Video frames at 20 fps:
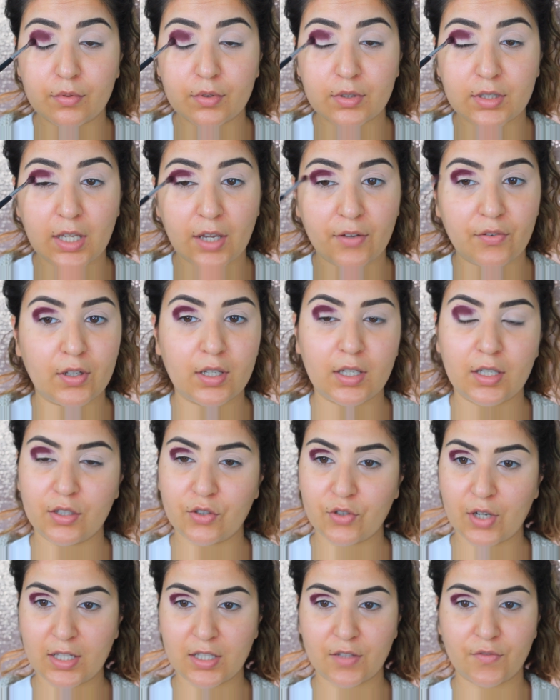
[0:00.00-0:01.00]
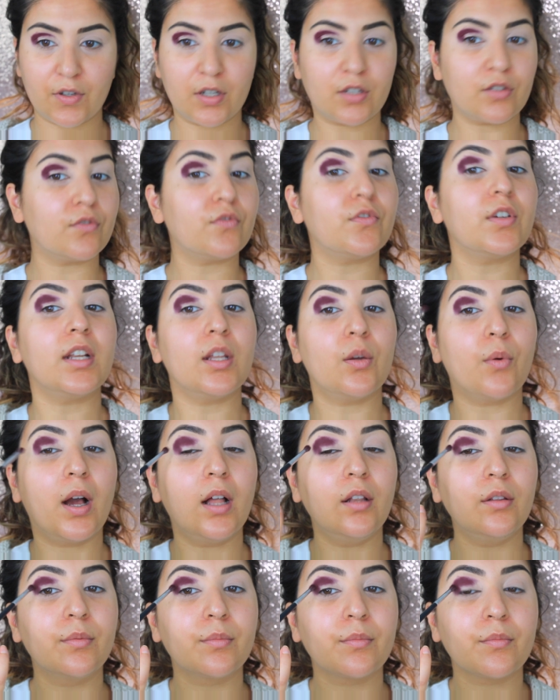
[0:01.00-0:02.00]
Definitely transfers really
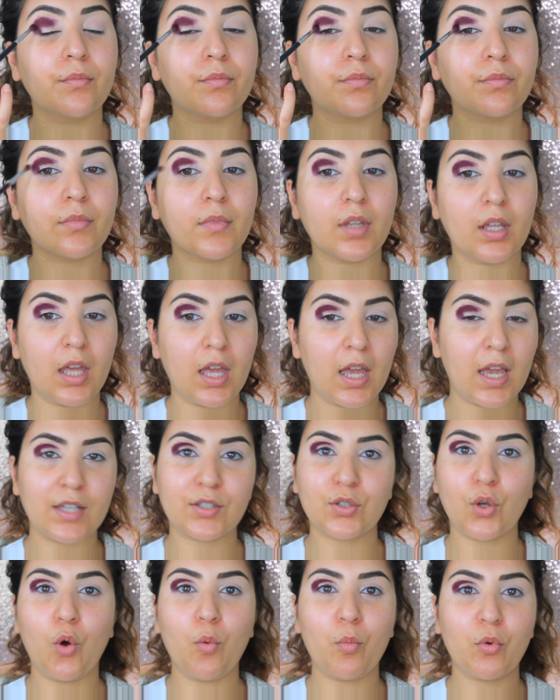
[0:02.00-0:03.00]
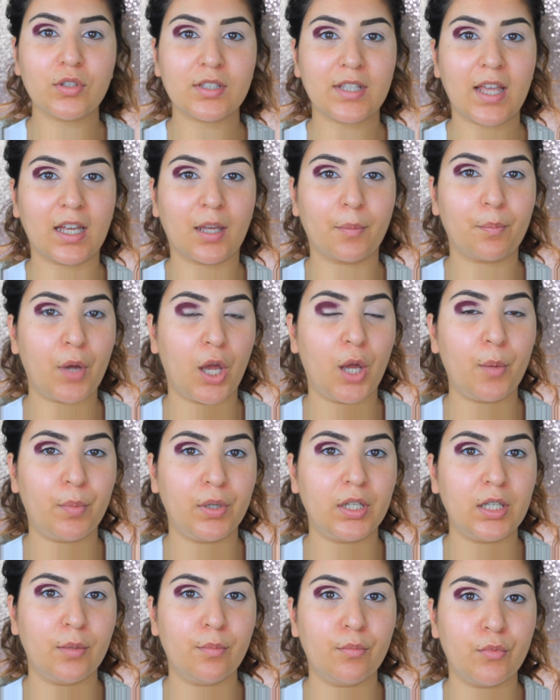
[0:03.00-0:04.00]
well. It's almost like a
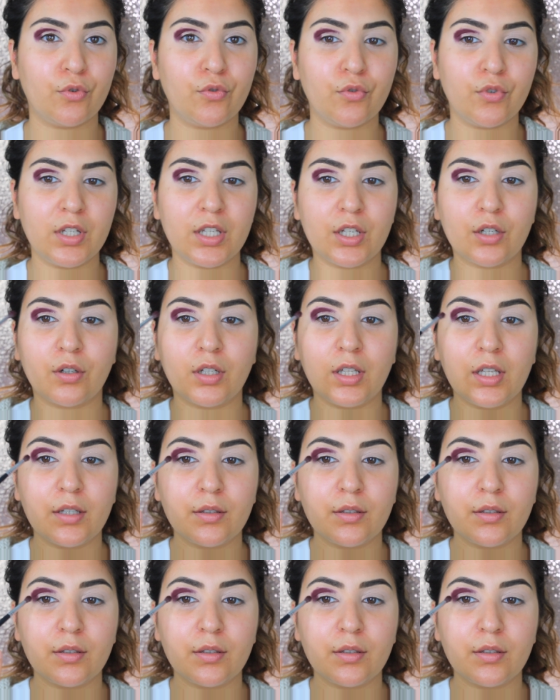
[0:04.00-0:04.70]
purpley maroony colour.